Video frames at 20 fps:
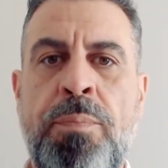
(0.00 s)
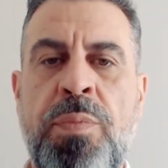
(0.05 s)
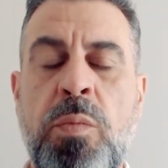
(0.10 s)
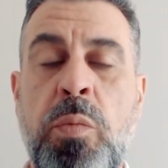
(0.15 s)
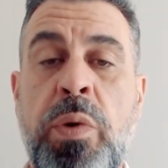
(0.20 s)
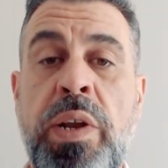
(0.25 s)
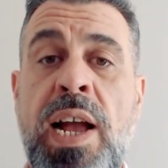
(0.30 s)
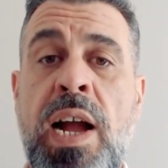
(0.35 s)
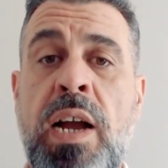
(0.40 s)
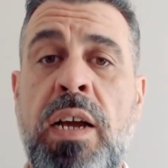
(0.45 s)
we're
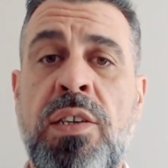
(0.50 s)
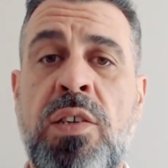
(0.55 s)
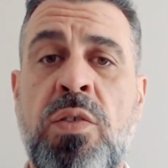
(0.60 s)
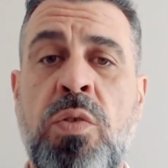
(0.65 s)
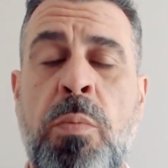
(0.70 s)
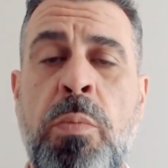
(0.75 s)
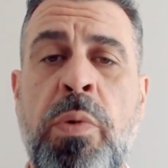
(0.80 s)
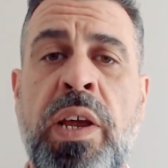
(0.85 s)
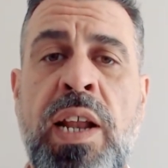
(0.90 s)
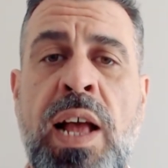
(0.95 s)
now going to
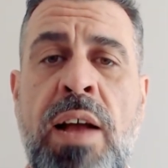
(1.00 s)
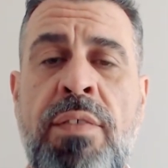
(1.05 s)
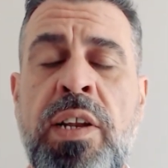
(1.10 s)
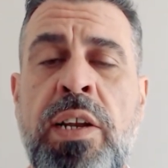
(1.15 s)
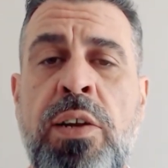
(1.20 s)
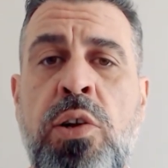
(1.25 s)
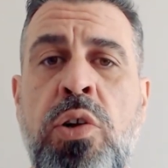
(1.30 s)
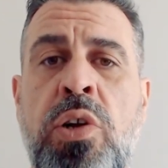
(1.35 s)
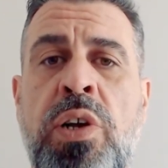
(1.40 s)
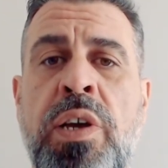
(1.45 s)
swap. We're going to have a
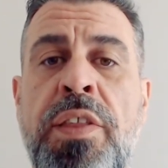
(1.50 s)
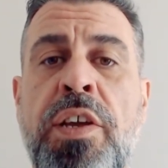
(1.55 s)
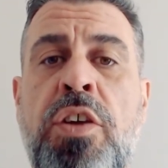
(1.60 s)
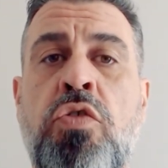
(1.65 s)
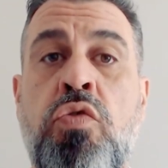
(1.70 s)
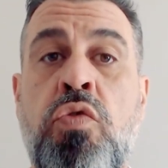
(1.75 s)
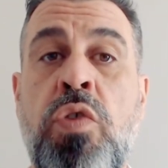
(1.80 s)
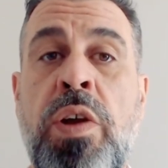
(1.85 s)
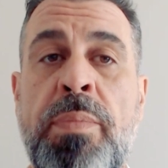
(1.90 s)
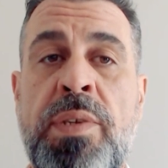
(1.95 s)
little look at the
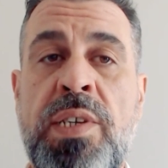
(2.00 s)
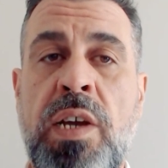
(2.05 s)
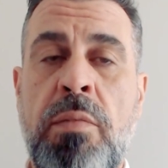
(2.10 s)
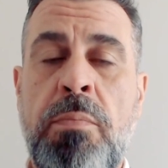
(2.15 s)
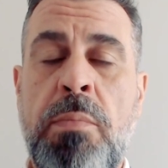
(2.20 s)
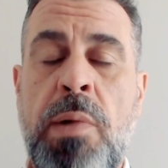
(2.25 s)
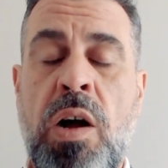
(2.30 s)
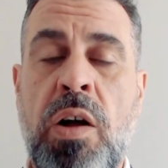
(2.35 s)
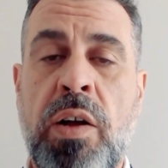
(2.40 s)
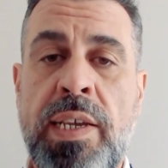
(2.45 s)
crypto
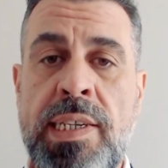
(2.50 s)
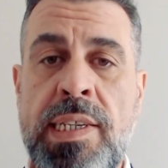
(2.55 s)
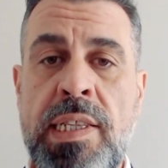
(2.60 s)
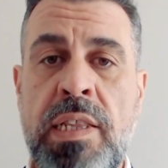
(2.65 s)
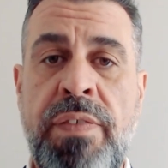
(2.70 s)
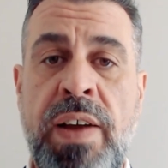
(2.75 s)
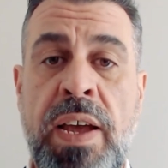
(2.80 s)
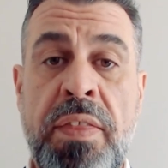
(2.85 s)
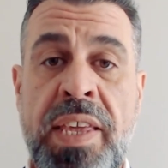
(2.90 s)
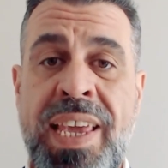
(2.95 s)
market and the
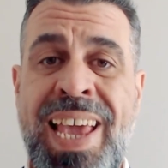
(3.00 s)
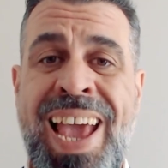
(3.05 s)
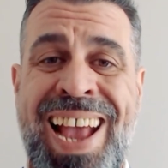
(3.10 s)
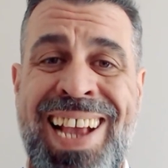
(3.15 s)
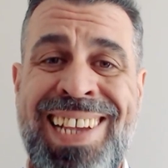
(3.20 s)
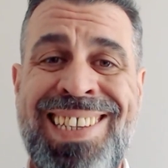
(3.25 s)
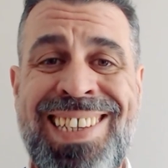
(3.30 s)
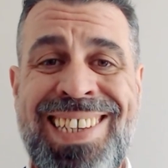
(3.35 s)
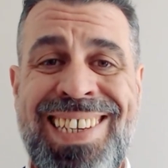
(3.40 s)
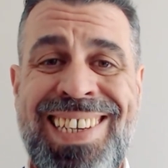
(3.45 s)
fact the
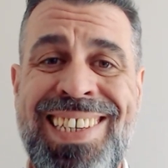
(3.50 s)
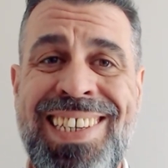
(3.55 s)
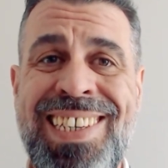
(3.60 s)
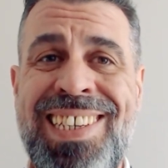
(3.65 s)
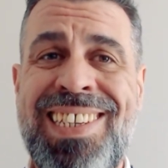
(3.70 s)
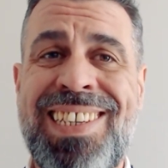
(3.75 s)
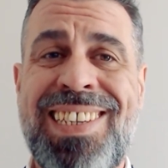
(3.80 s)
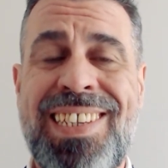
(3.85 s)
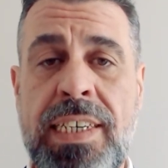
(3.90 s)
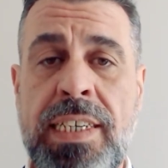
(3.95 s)

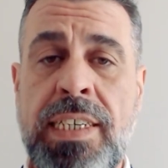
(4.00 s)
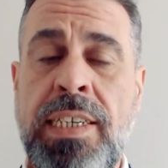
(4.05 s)
SEC,